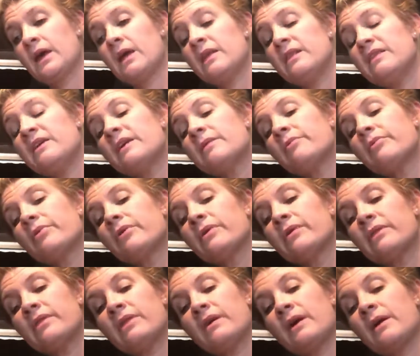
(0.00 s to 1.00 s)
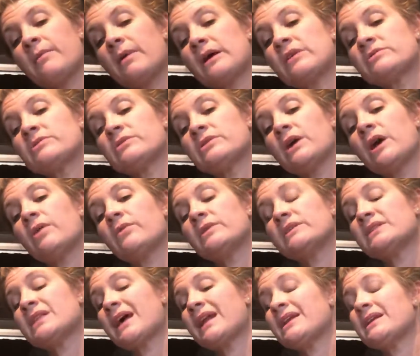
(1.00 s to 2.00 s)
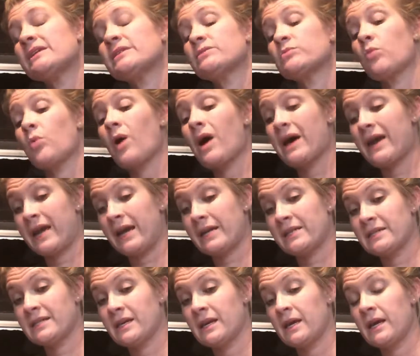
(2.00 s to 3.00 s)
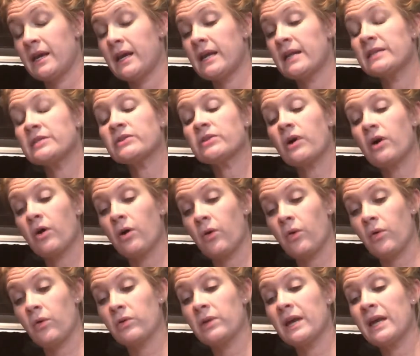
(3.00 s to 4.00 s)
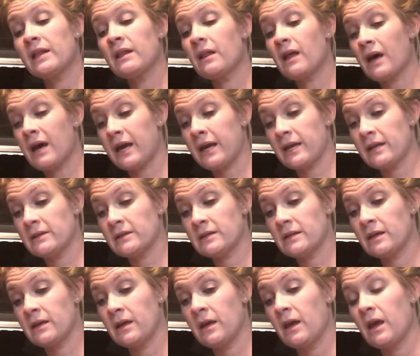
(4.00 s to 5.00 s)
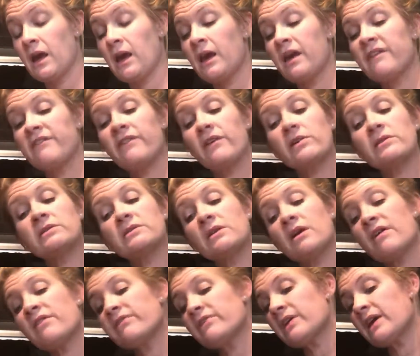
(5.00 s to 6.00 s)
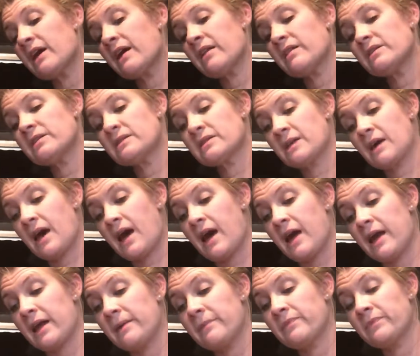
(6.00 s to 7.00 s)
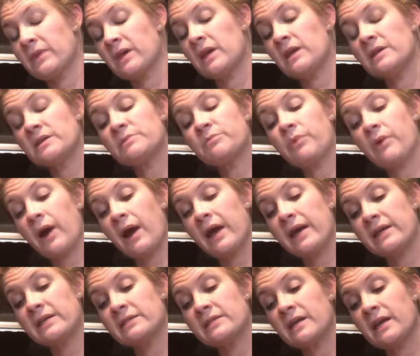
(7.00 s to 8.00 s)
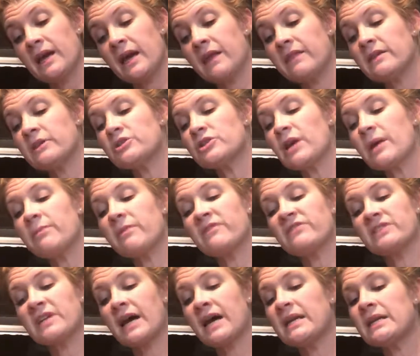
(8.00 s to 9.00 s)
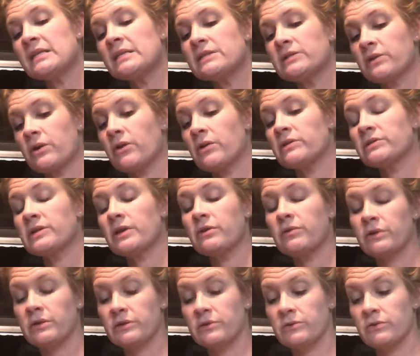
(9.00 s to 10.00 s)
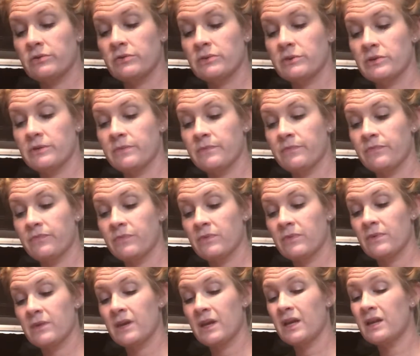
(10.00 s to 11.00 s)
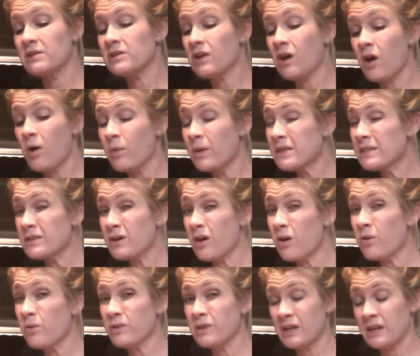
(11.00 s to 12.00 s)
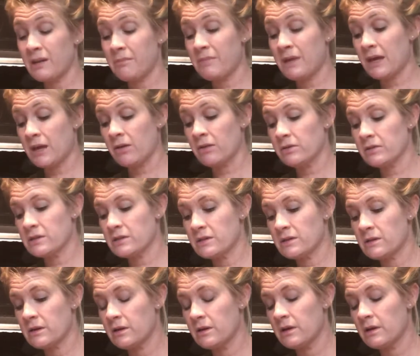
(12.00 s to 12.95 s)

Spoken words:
The important thing about snow is that it is white. It is cold and light. It falls softly out of the sky. It is bright and the shape of tiny stars and crystals. It is always cold and it melts.